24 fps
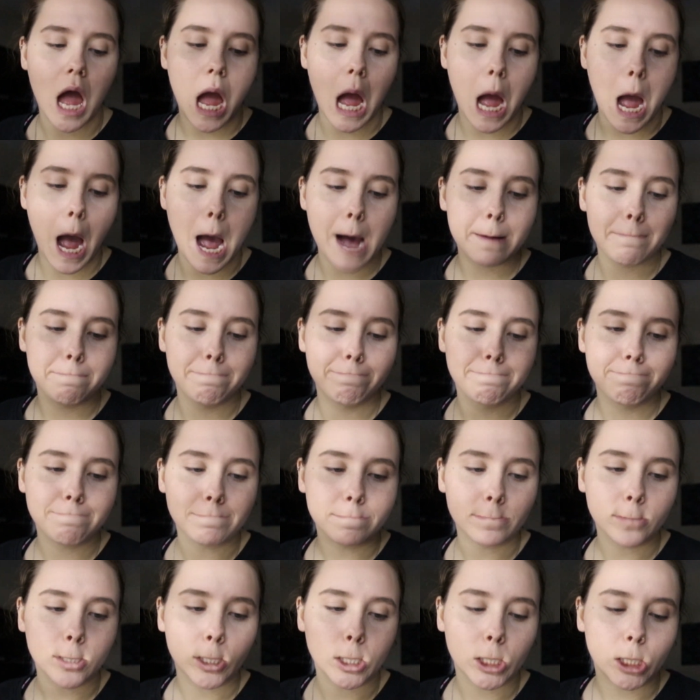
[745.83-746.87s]

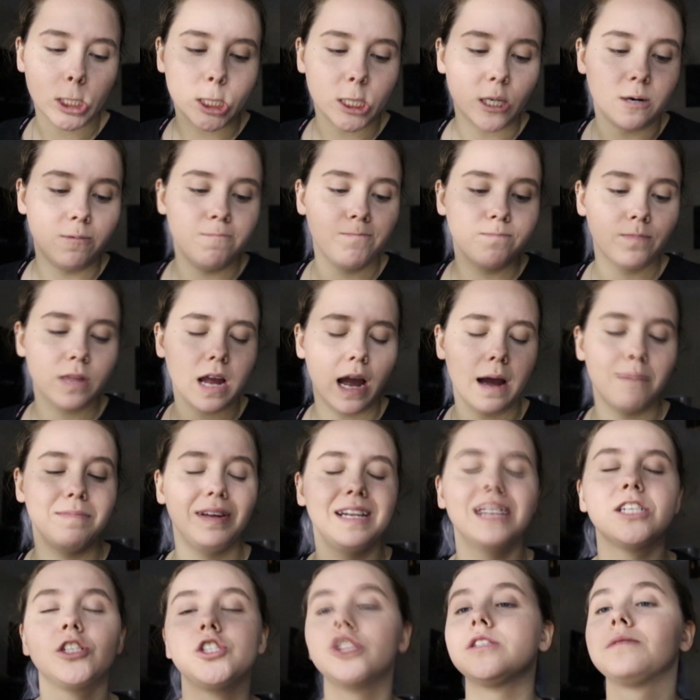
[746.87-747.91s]
I
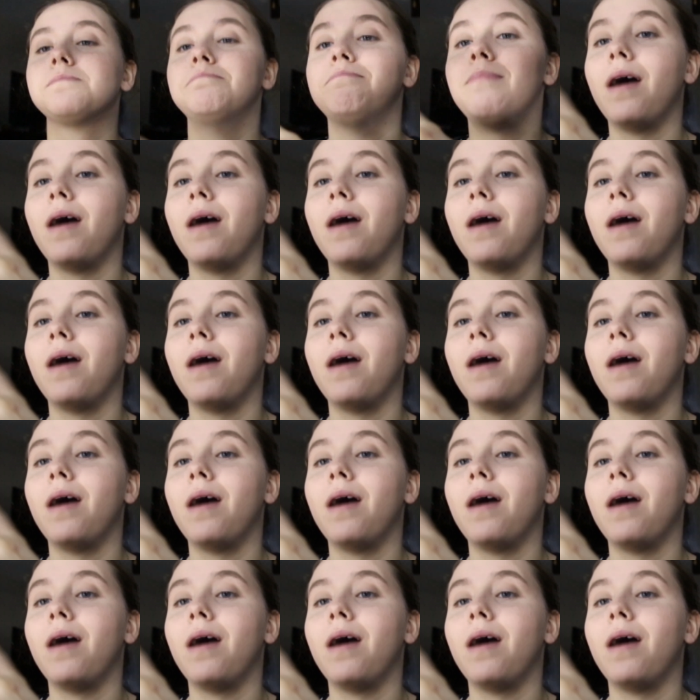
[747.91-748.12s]
mean, it's just